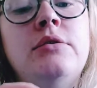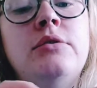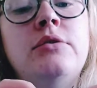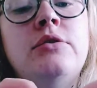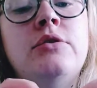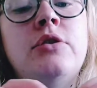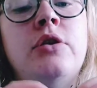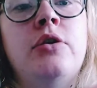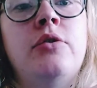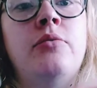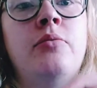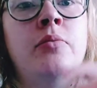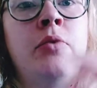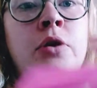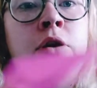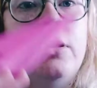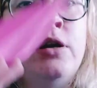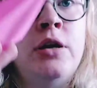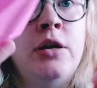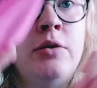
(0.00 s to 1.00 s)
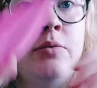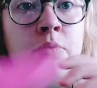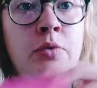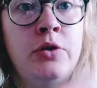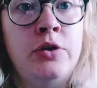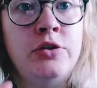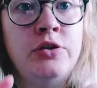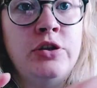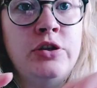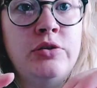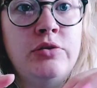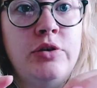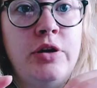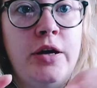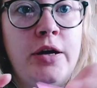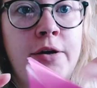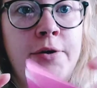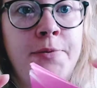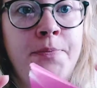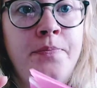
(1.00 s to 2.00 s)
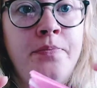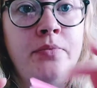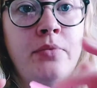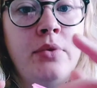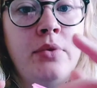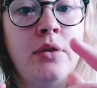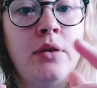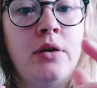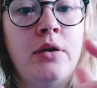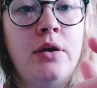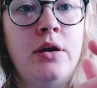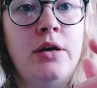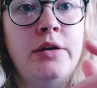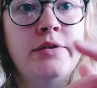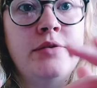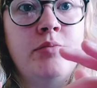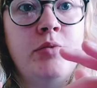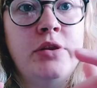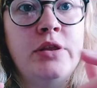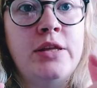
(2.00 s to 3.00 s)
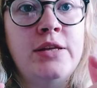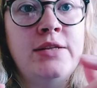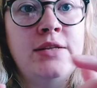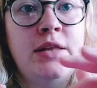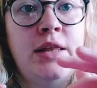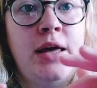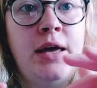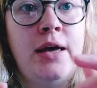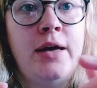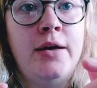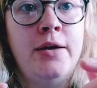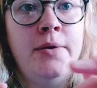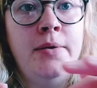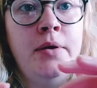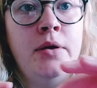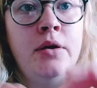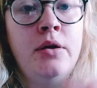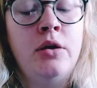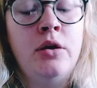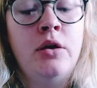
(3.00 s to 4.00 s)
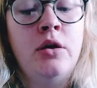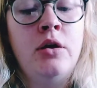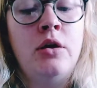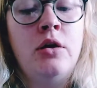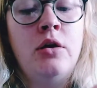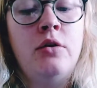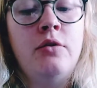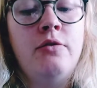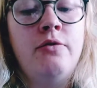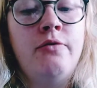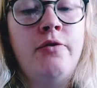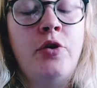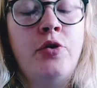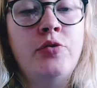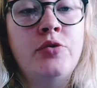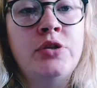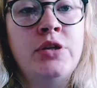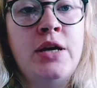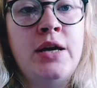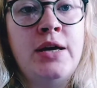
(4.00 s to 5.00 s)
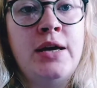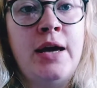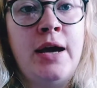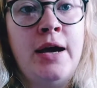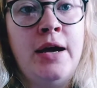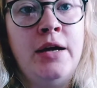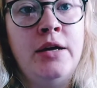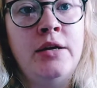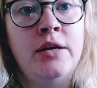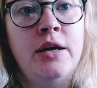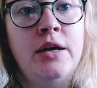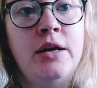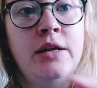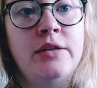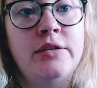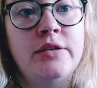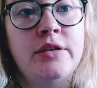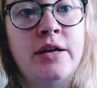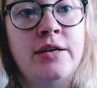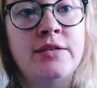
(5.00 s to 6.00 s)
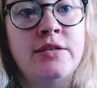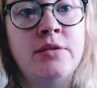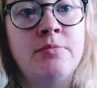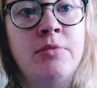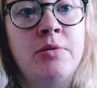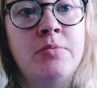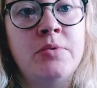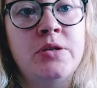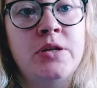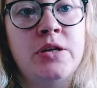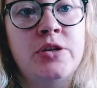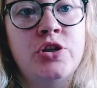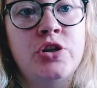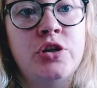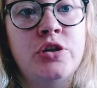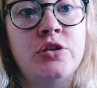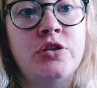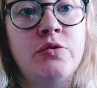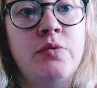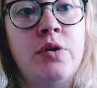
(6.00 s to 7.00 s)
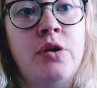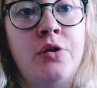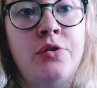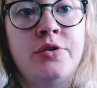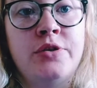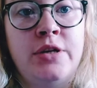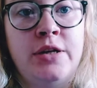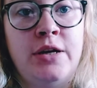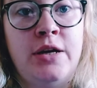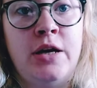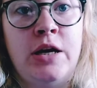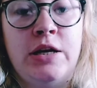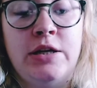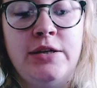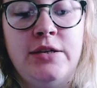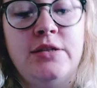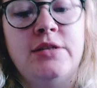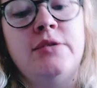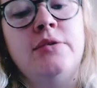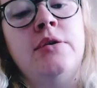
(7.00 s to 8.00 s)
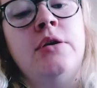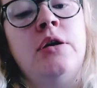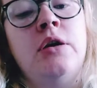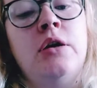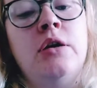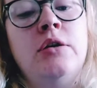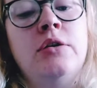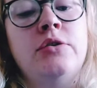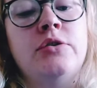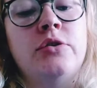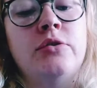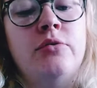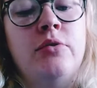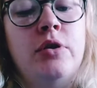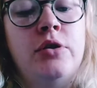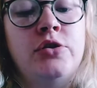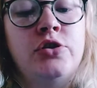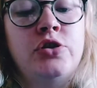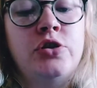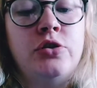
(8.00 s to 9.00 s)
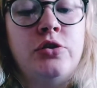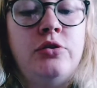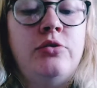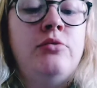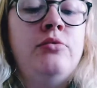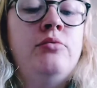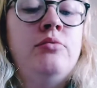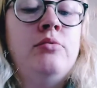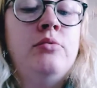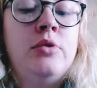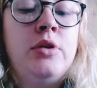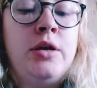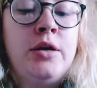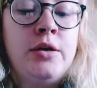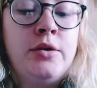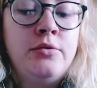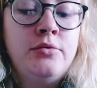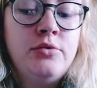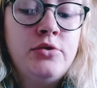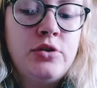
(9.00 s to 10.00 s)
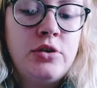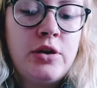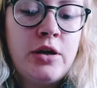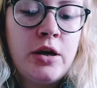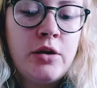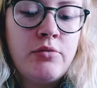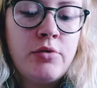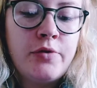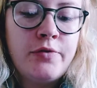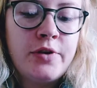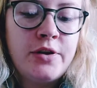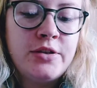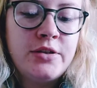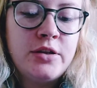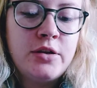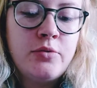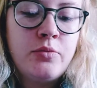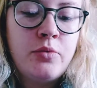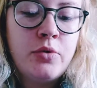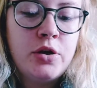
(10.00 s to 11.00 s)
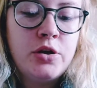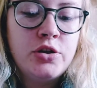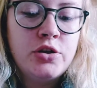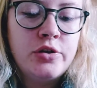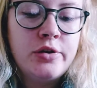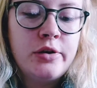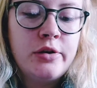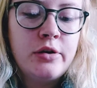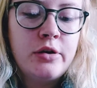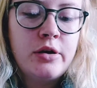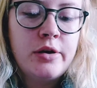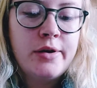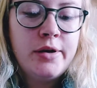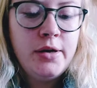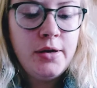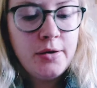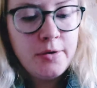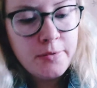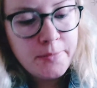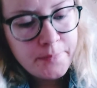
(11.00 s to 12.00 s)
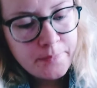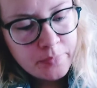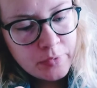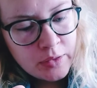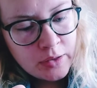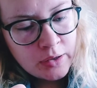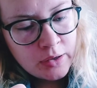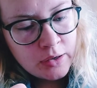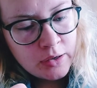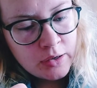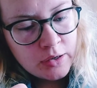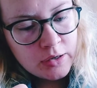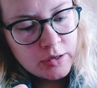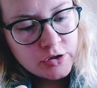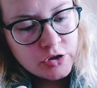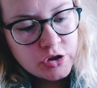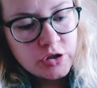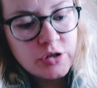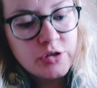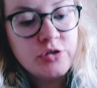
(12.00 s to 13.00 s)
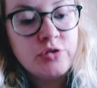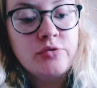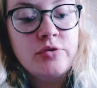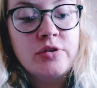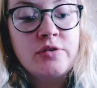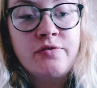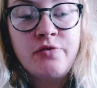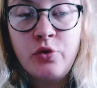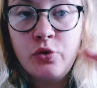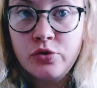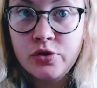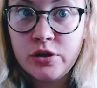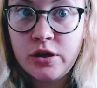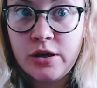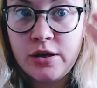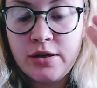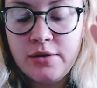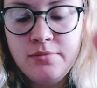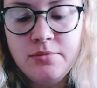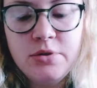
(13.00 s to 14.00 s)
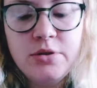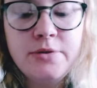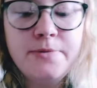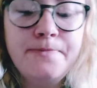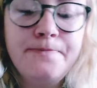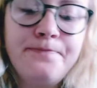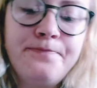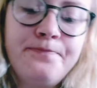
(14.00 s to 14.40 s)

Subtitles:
so what you're going to want to do now is with this layer, fold it again into that similar position so it looks like a kite. So I'll show you now so you get a rough idea of what it should look like. So you're going to do this 4 times.